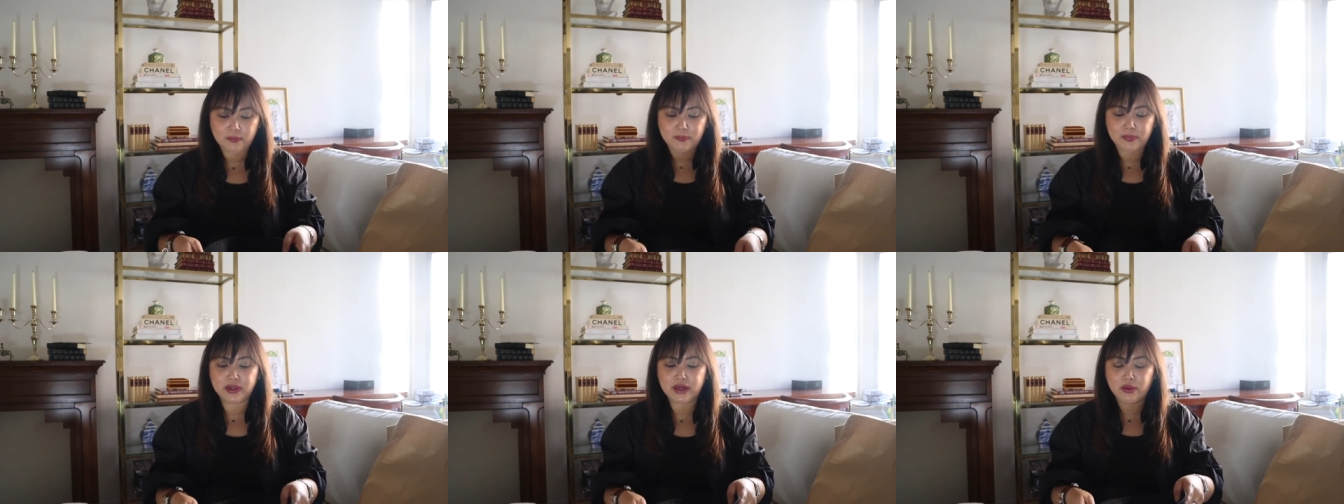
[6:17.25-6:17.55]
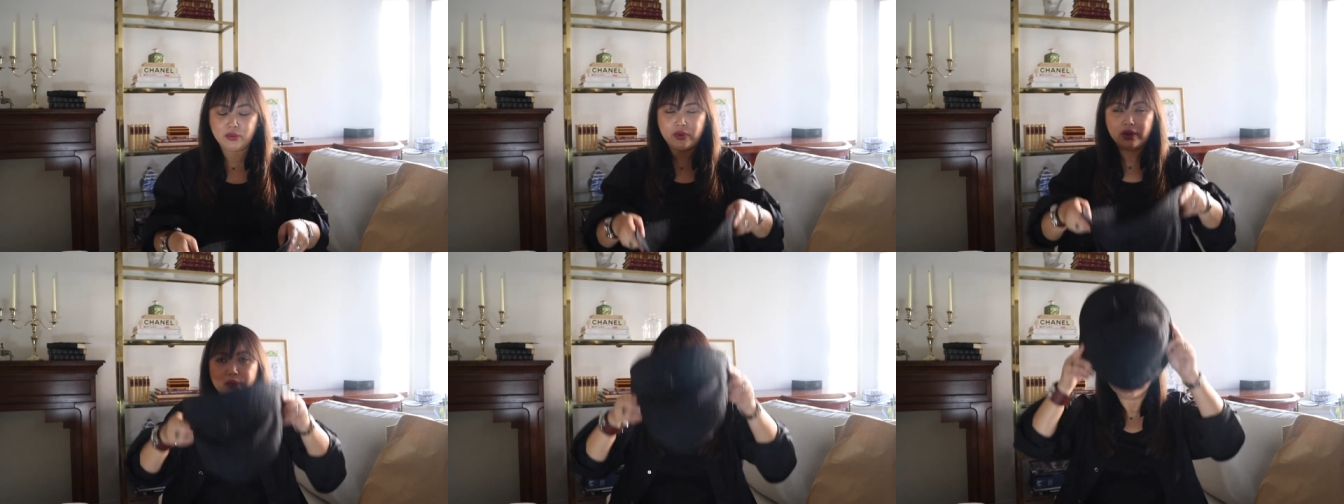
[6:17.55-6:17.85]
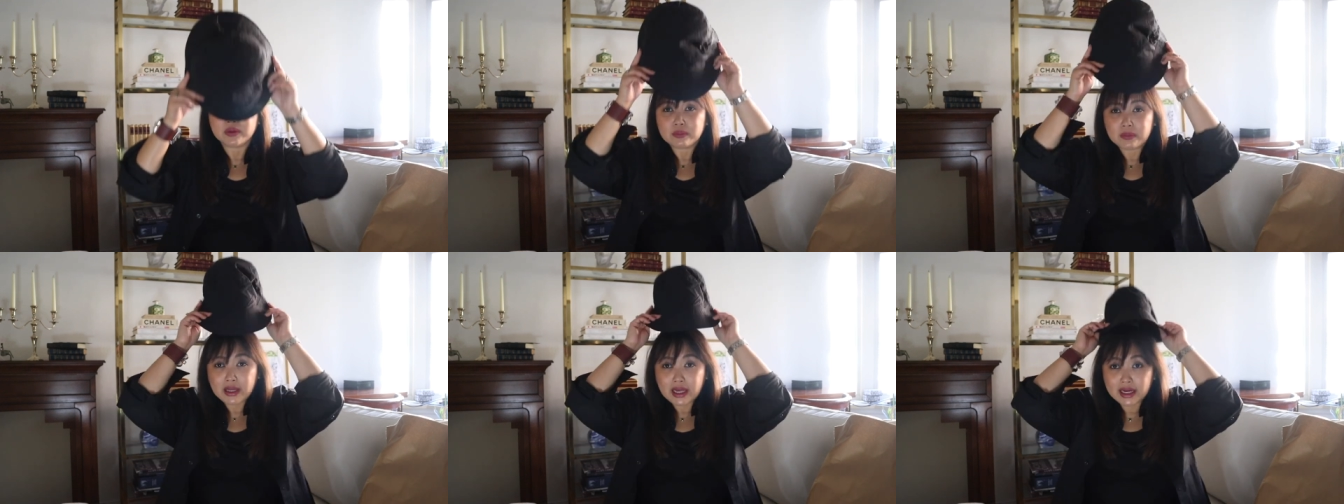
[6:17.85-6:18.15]
but I went
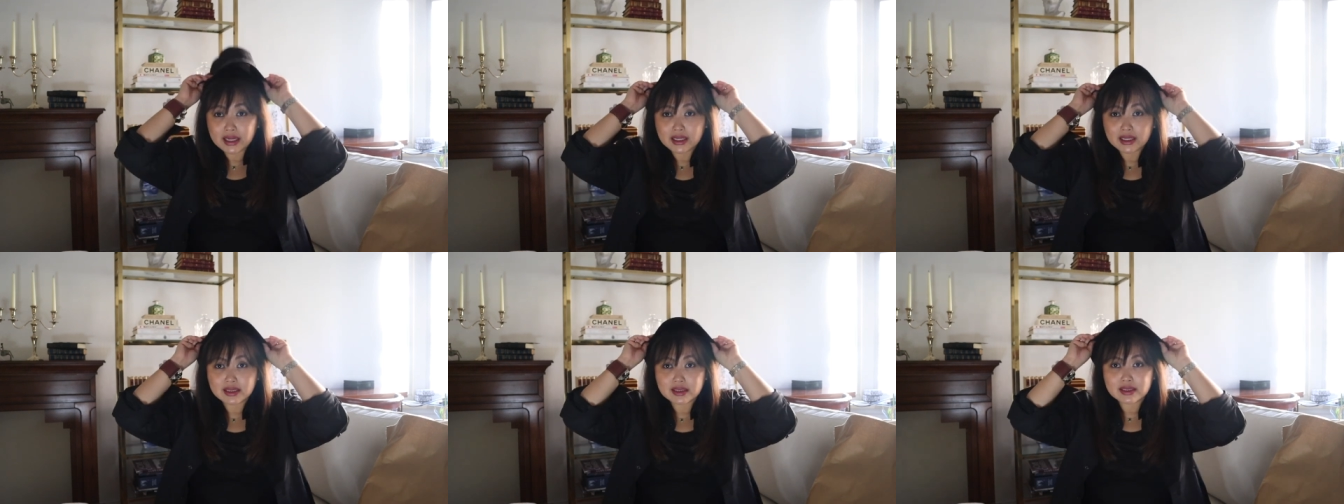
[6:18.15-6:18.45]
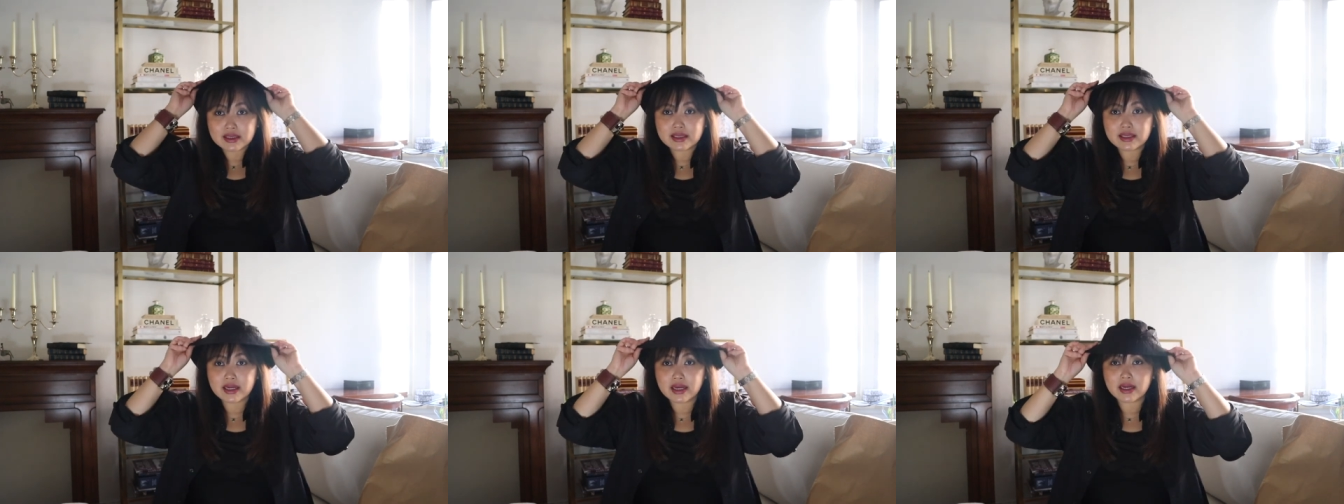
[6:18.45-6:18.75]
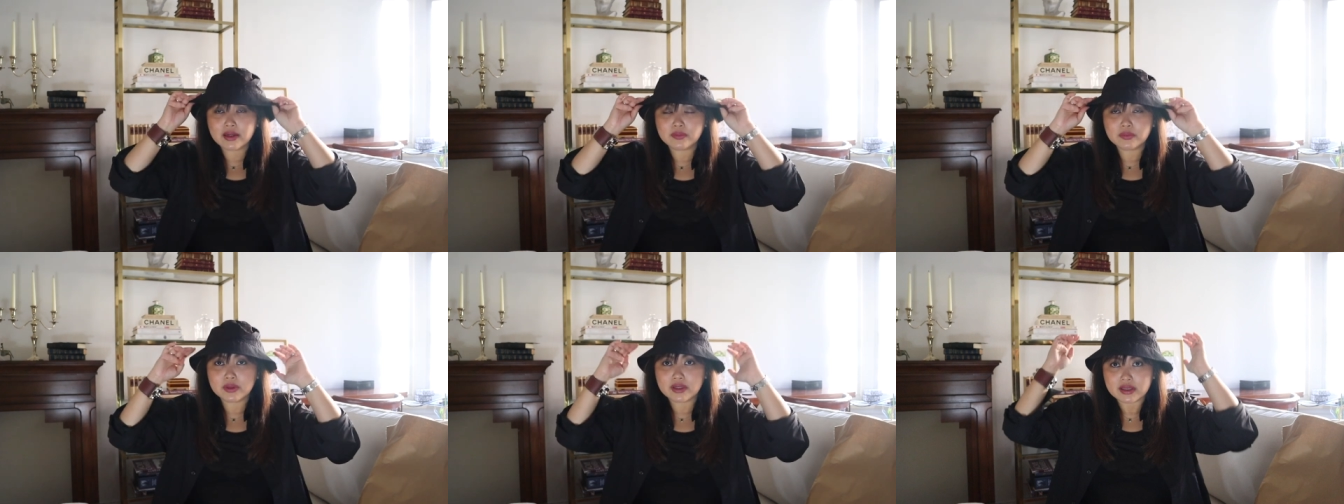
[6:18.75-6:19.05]
with black
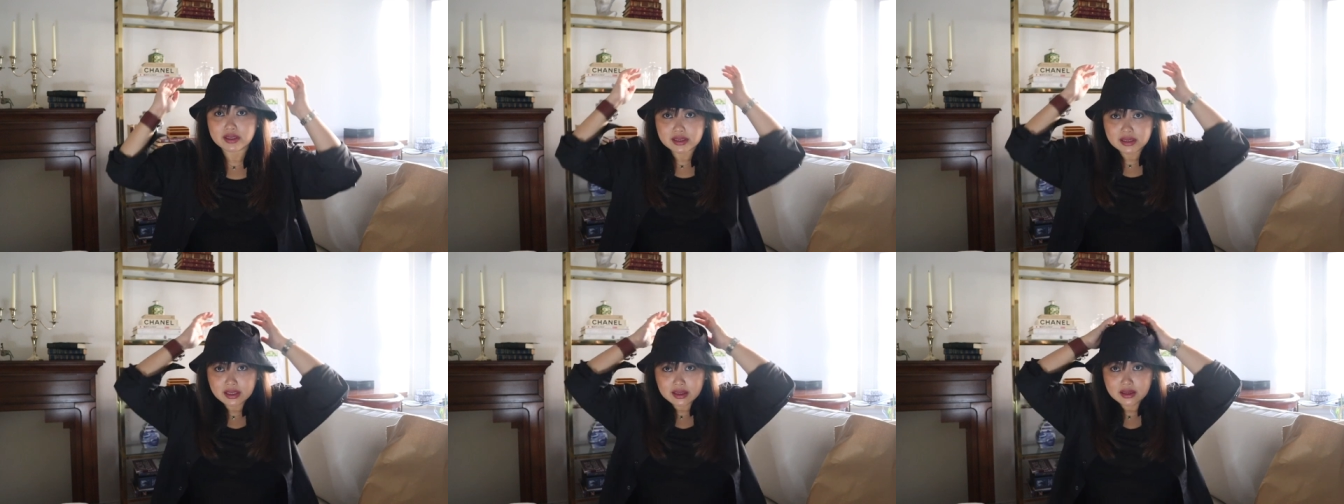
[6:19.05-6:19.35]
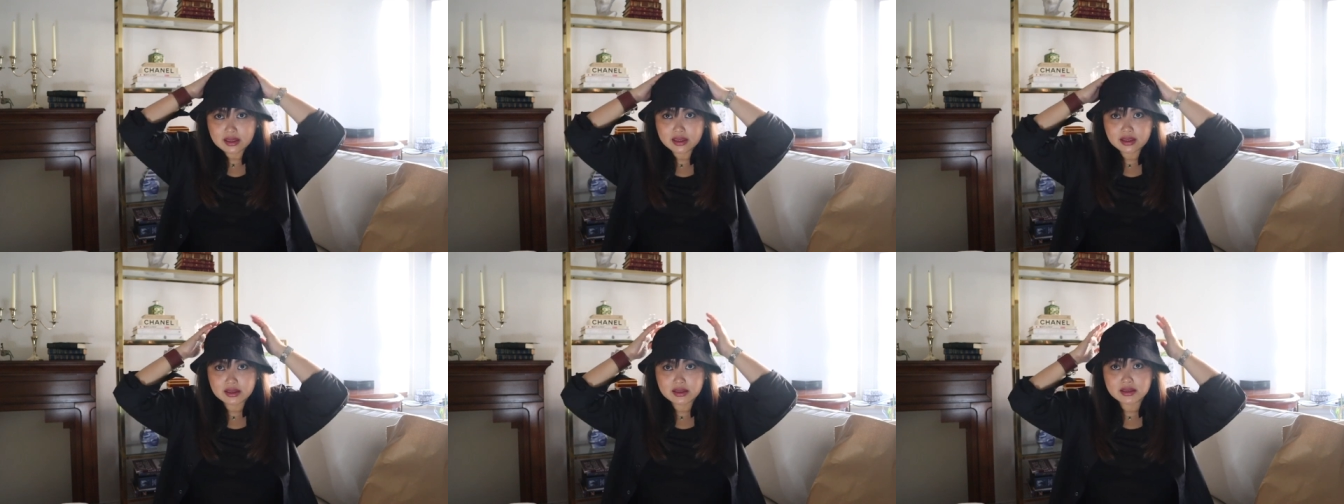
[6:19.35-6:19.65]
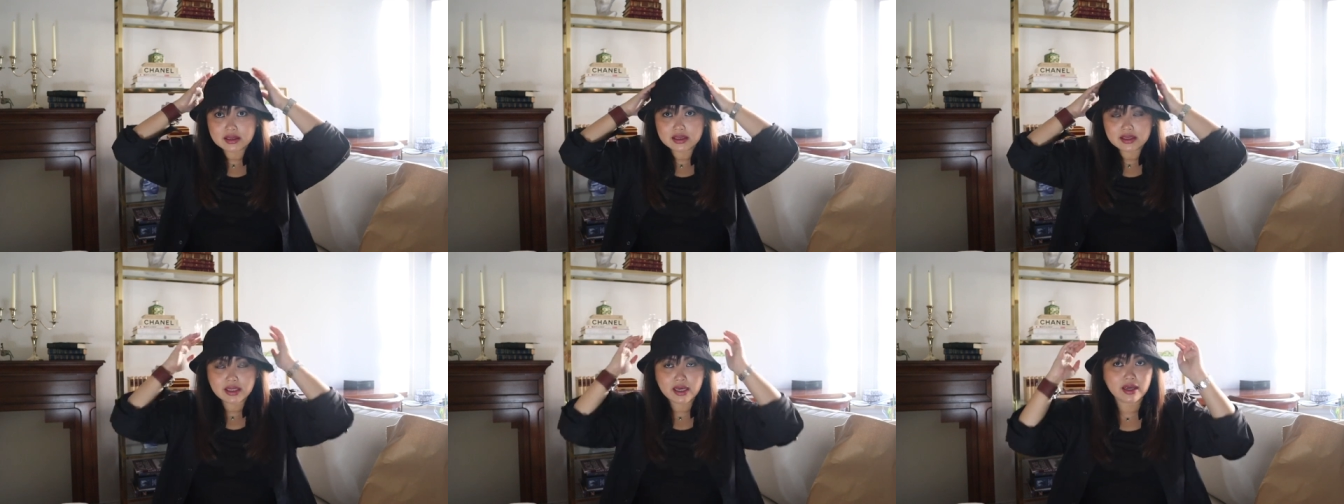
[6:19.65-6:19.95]
instead because I think
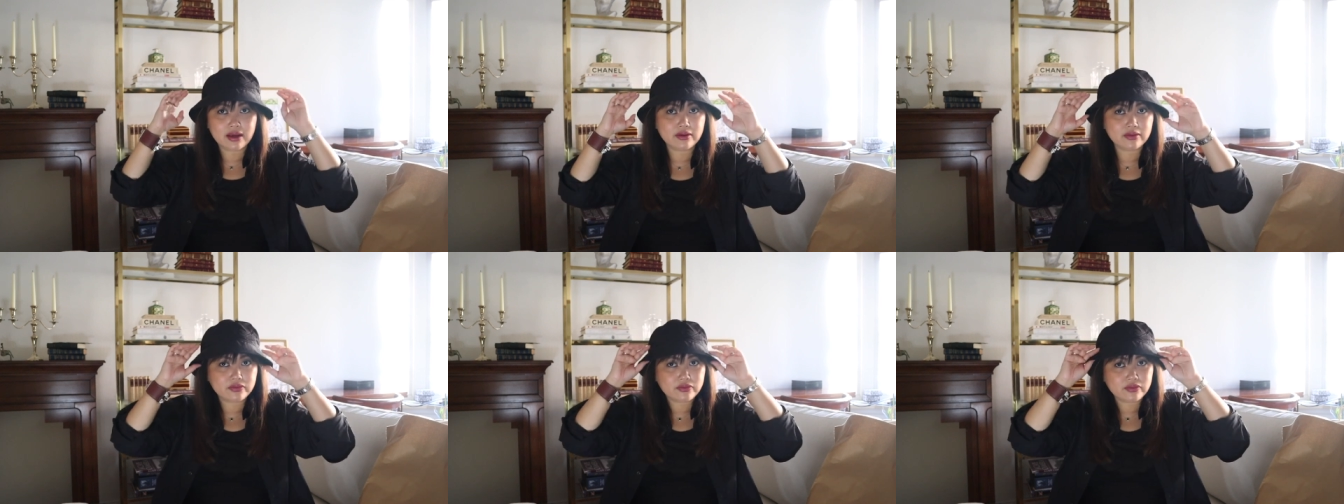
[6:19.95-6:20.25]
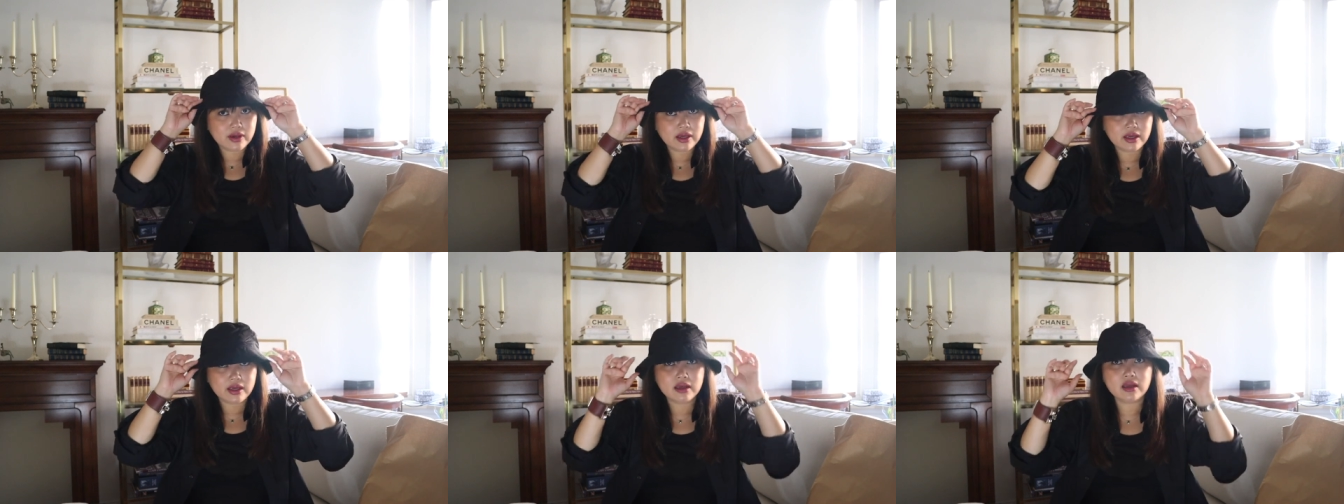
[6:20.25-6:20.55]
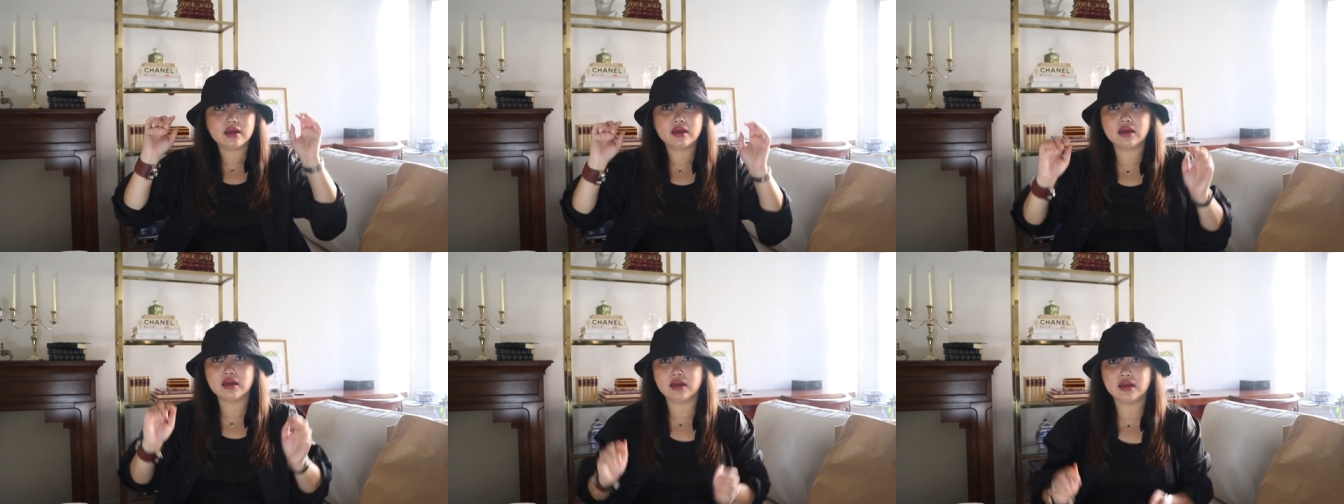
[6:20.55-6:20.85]
it's safe
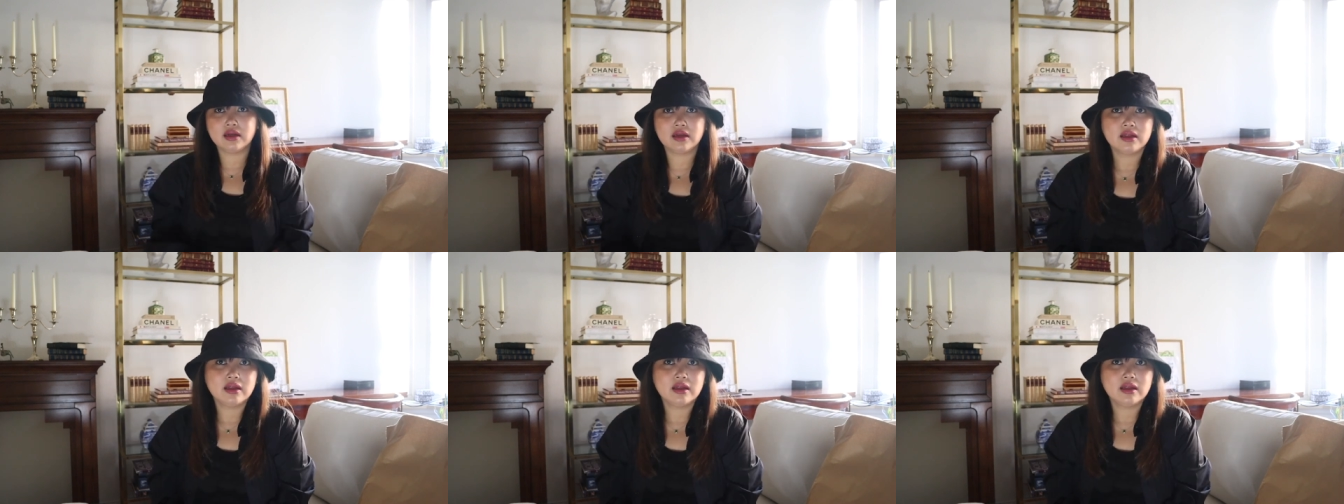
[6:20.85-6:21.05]
and